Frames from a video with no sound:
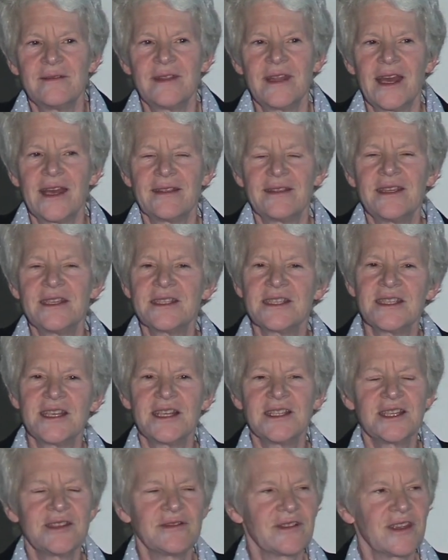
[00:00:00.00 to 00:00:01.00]
That this
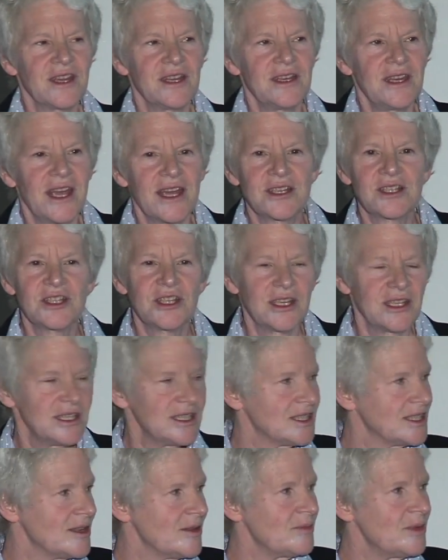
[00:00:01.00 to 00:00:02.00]
sense of connection,
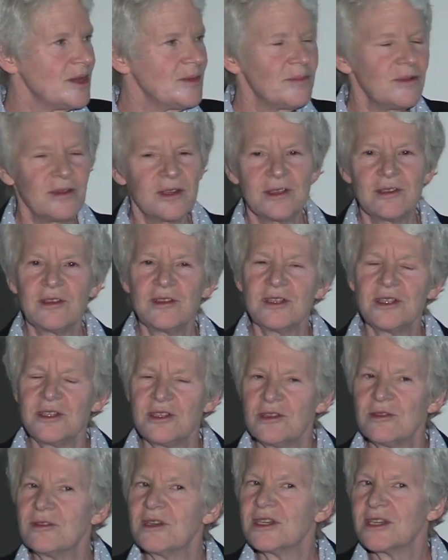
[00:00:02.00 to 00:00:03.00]
and some people alluded
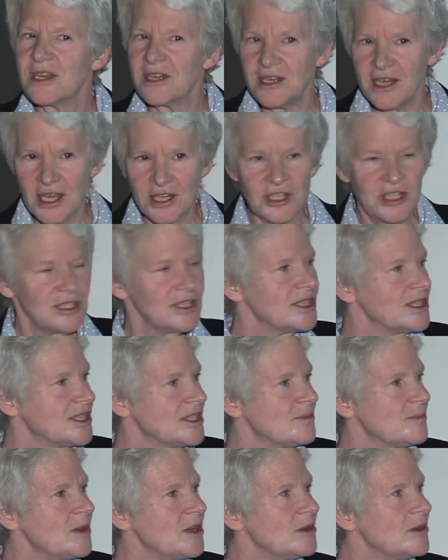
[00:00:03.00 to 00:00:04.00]
to it, connection to
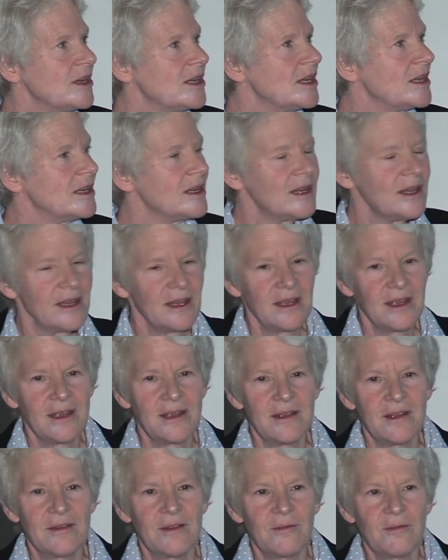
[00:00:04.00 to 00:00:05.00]
spirit.
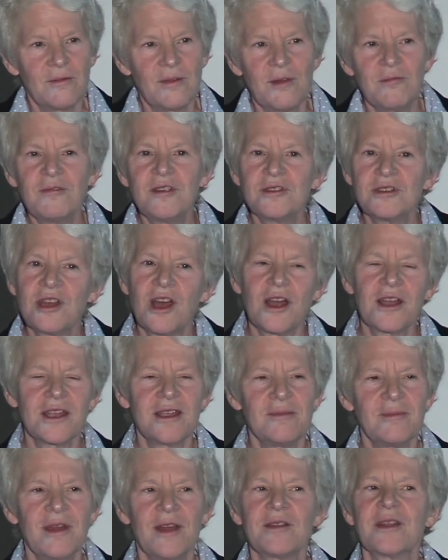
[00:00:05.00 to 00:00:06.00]
When we're
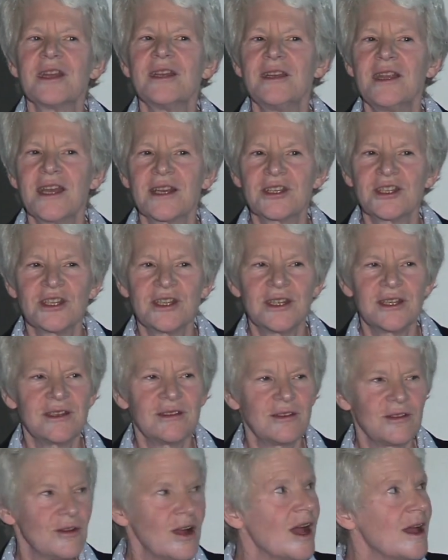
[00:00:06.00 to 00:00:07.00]
talking about connection,
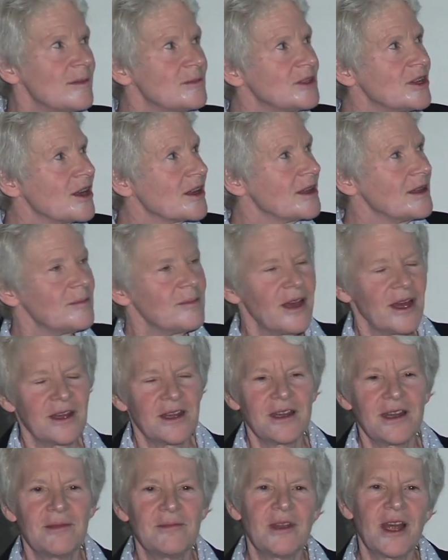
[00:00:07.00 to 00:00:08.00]
or I'm talking about
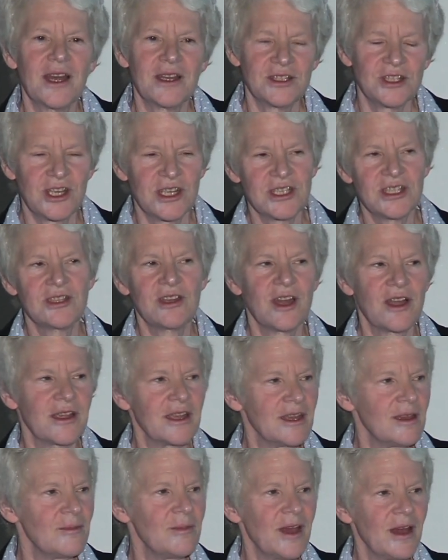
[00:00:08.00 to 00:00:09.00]
it, I'm not just
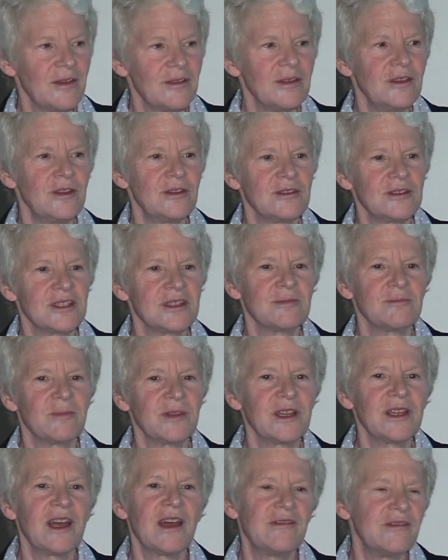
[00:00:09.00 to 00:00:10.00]
talking about those
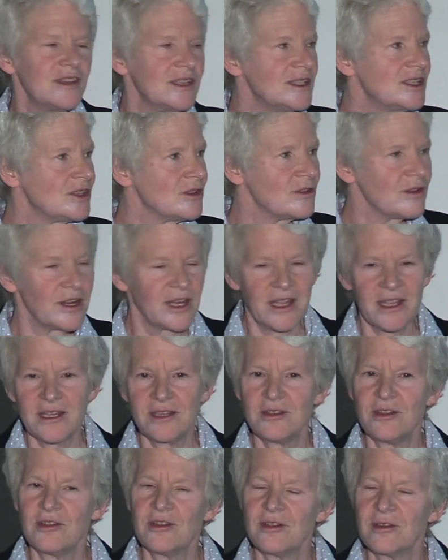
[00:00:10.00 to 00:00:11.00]
beloveds who are
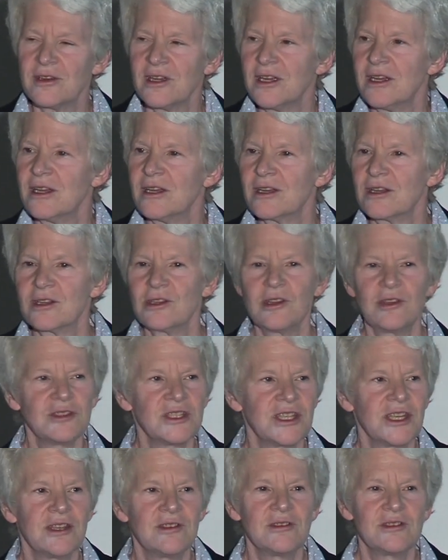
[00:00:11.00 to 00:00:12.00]
in your
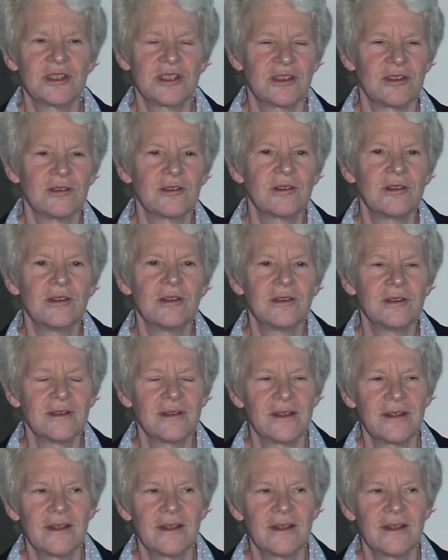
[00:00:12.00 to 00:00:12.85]
close inner circle.